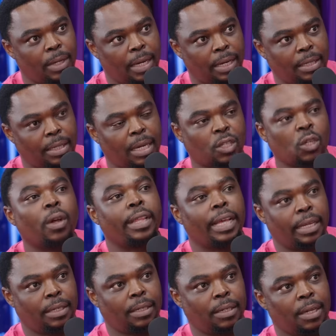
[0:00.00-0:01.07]
You understand? So
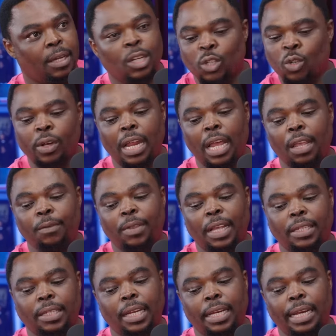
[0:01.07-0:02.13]
that. So now if
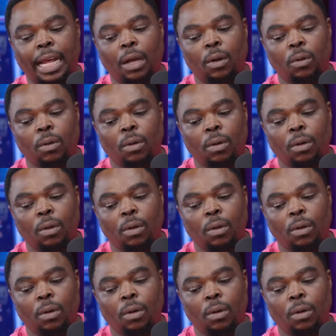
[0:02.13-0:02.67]
they say now,